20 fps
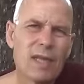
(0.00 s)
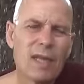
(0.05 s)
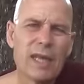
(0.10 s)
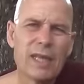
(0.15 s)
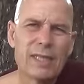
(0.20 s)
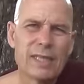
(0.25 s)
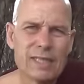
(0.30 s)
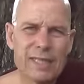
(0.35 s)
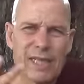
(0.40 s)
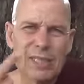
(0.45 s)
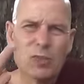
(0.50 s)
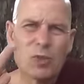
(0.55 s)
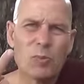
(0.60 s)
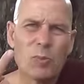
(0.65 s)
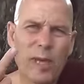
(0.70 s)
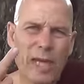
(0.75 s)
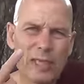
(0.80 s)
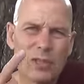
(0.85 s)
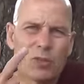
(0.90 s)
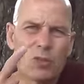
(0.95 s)
This has to
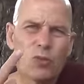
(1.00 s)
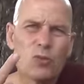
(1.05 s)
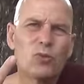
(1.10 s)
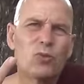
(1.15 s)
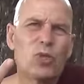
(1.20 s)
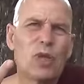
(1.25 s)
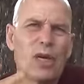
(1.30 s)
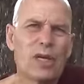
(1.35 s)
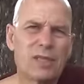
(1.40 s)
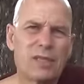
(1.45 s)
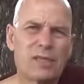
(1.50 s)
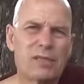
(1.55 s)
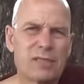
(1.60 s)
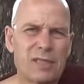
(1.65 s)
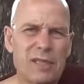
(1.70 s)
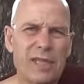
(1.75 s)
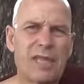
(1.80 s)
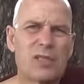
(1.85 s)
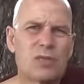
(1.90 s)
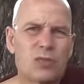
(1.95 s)
pass two doctors
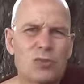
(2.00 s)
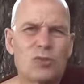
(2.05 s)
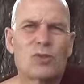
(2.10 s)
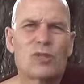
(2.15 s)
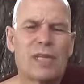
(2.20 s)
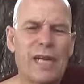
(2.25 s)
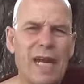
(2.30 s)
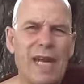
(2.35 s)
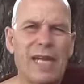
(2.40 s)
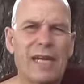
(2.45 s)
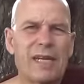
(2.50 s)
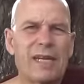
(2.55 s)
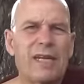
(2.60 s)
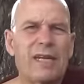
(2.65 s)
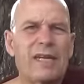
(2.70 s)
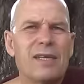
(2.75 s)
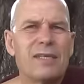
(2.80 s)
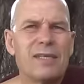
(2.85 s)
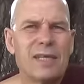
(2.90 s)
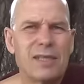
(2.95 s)
that has to sign
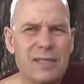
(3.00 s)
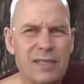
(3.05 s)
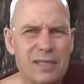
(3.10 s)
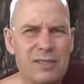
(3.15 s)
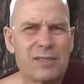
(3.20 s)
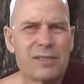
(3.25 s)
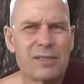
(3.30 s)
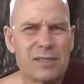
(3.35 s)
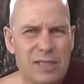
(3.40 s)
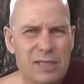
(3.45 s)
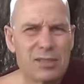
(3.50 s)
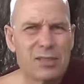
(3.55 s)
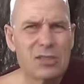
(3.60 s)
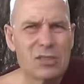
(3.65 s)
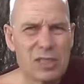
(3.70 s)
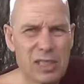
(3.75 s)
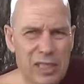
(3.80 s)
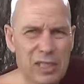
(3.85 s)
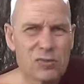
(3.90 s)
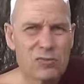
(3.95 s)
that this this
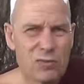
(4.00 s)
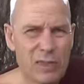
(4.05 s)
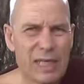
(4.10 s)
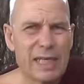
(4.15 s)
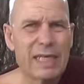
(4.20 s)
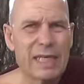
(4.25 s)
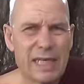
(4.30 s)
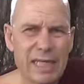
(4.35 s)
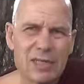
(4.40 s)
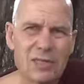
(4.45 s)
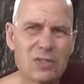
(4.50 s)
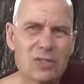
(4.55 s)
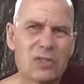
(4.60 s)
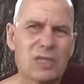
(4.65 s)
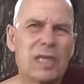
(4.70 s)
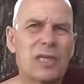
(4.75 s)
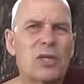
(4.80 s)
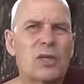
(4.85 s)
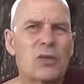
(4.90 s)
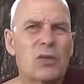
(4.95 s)
disease really is
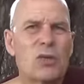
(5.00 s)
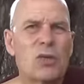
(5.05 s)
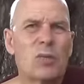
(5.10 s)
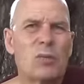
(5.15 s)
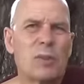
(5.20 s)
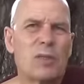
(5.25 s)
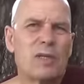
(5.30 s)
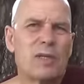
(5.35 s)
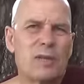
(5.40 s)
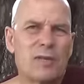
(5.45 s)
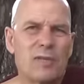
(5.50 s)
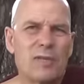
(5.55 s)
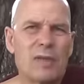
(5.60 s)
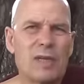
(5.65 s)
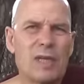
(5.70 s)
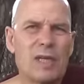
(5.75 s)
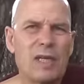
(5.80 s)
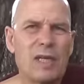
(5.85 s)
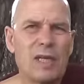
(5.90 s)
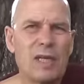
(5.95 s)
incurable,
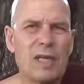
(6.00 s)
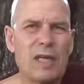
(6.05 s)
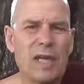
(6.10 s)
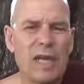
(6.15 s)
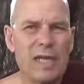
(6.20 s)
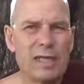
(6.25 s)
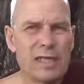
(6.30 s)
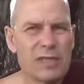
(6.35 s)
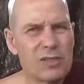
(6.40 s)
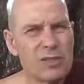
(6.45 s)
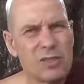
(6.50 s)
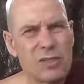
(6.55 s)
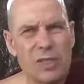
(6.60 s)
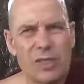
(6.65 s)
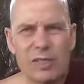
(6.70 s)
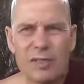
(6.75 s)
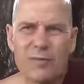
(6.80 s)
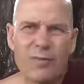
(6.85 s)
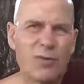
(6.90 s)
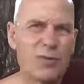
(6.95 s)
and this
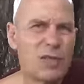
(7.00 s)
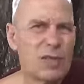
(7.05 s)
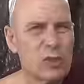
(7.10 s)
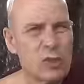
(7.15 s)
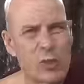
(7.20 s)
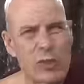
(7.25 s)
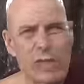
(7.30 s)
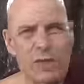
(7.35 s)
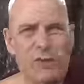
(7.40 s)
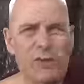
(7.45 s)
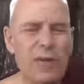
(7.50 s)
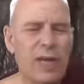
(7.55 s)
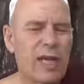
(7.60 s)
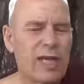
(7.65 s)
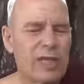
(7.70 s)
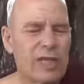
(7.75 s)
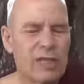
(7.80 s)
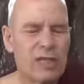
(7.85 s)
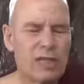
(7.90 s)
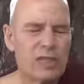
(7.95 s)
uh, the
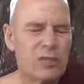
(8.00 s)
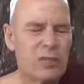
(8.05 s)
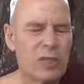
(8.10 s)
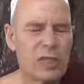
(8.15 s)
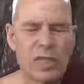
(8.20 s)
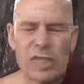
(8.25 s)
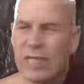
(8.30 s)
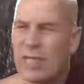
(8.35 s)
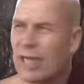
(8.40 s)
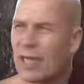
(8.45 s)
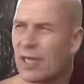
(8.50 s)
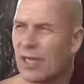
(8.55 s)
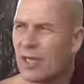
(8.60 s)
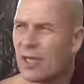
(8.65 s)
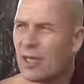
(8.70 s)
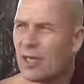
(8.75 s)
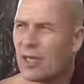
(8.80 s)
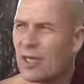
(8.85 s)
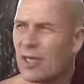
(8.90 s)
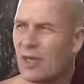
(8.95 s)
twenty-year
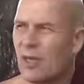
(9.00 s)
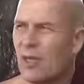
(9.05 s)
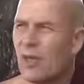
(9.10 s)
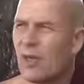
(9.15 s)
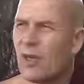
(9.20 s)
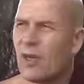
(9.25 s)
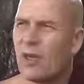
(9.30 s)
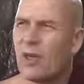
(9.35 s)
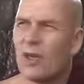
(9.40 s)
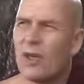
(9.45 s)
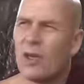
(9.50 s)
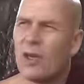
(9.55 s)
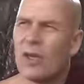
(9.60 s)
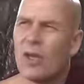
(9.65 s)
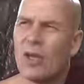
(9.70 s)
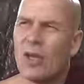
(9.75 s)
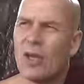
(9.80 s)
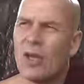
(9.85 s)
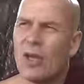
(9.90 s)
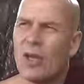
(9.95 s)

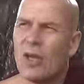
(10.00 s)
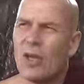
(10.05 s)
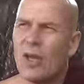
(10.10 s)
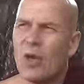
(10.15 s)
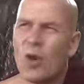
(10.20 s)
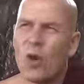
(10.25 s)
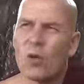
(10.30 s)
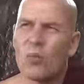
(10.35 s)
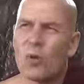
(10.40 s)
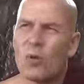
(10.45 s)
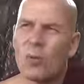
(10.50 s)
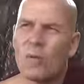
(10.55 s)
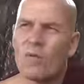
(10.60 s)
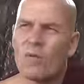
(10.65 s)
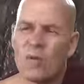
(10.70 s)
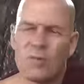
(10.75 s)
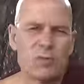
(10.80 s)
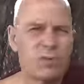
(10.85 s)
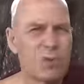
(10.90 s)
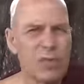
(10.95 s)
Uh, old woman
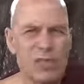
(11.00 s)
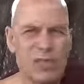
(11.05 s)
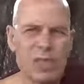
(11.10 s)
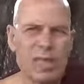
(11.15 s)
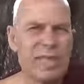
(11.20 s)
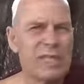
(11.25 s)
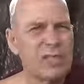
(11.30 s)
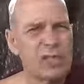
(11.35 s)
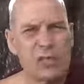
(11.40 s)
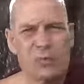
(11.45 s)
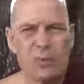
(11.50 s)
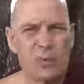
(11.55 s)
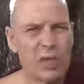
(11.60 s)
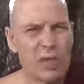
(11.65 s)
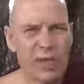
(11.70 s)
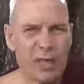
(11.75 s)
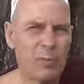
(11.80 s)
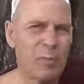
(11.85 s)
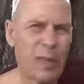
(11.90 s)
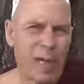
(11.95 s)
from Switzerland, she would not
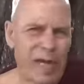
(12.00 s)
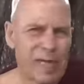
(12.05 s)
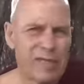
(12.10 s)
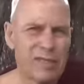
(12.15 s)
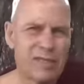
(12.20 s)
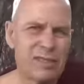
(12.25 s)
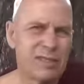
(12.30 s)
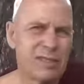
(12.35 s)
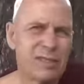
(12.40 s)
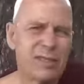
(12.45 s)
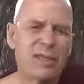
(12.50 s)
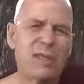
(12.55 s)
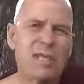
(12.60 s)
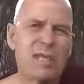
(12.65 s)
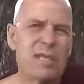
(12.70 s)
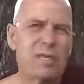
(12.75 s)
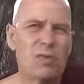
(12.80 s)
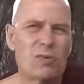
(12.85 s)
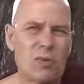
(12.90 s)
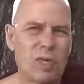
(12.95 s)
have passed
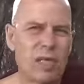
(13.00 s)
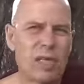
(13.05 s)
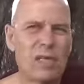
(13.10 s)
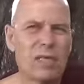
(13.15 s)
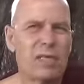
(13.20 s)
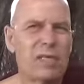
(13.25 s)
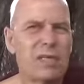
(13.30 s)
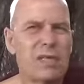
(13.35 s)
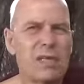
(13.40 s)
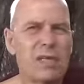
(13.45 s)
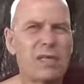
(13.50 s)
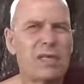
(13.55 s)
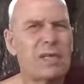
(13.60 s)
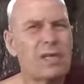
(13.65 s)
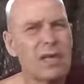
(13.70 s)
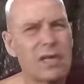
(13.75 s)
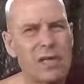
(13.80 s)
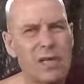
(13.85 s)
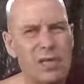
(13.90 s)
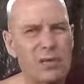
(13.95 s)
in Oregon uh,